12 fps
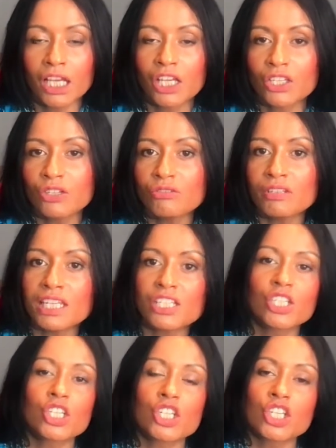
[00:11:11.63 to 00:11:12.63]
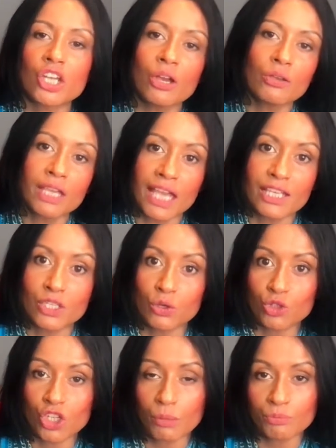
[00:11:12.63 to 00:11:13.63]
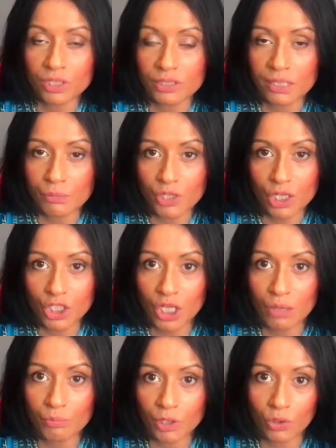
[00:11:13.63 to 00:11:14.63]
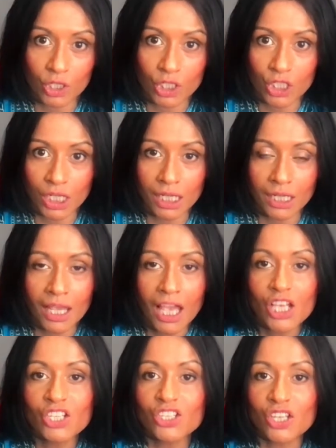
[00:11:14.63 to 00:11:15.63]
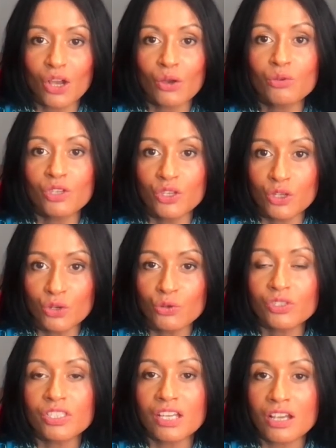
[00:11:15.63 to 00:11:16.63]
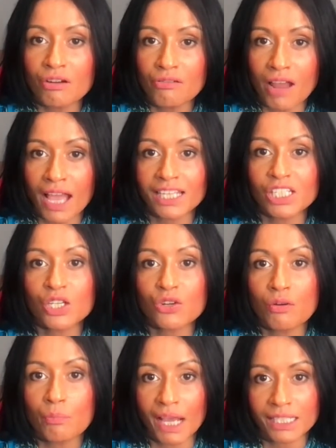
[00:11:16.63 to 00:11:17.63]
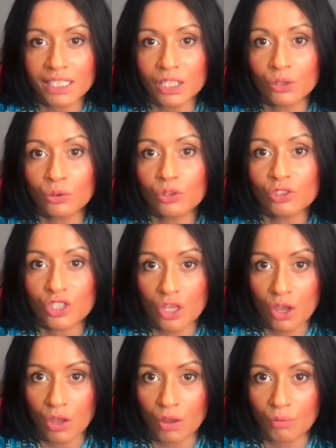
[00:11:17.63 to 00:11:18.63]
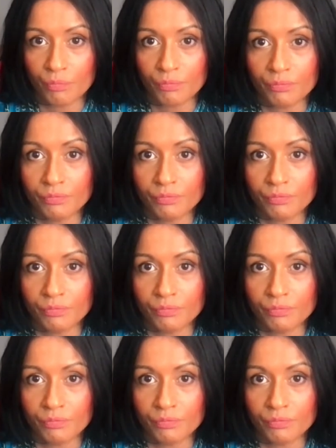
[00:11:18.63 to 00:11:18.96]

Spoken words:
You need to showcase your subject terminology, so use the correct grammatical term.